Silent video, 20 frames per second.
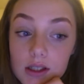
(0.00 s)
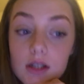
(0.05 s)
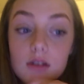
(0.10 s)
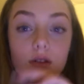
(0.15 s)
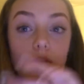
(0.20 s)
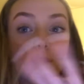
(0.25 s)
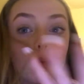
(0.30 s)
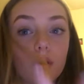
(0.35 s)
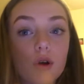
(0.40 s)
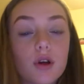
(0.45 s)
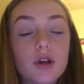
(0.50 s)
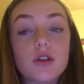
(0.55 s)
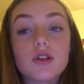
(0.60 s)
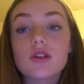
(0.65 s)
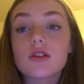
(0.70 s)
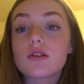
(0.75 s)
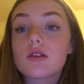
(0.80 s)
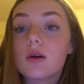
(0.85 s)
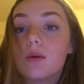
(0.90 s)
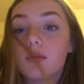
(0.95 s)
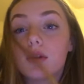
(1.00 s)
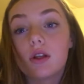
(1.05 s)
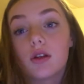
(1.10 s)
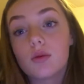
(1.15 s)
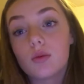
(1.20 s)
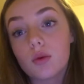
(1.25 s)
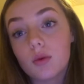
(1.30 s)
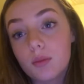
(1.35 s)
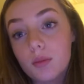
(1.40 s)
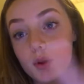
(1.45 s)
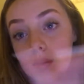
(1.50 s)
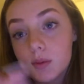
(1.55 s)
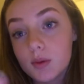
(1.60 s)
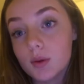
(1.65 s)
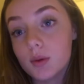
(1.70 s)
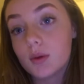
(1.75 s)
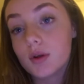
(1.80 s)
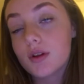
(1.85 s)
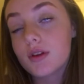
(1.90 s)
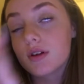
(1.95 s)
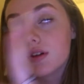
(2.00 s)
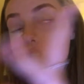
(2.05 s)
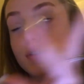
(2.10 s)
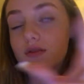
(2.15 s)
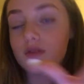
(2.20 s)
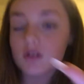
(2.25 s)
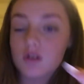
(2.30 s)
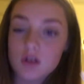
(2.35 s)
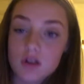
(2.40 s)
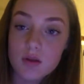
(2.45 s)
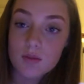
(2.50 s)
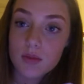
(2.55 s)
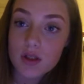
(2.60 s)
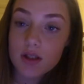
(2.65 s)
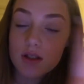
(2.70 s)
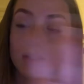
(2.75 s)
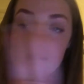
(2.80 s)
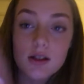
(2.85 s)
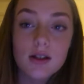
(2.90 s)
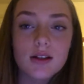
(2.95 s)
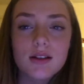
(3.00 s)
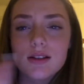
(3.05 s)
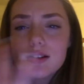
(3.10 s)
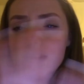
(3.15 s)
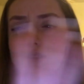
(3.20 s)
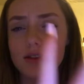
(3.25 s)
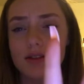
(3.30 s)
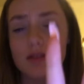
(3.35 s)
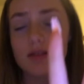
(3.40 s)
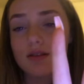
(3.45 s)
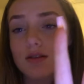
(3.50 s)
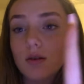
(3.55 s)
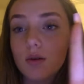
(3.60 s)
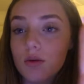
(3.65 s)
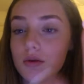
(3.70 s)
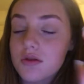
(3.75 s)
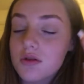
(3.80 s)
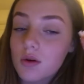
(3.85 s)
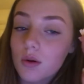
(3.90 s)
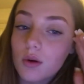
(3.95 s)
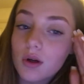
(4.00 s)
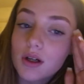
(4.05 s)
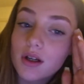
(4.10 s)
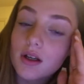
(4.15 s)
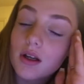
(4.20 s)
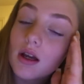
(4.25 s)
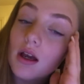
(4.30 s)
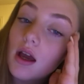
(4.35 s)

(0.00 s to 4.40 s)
Don't worry, she's coming into a bubble with us for Christmas and that. It's all sorted.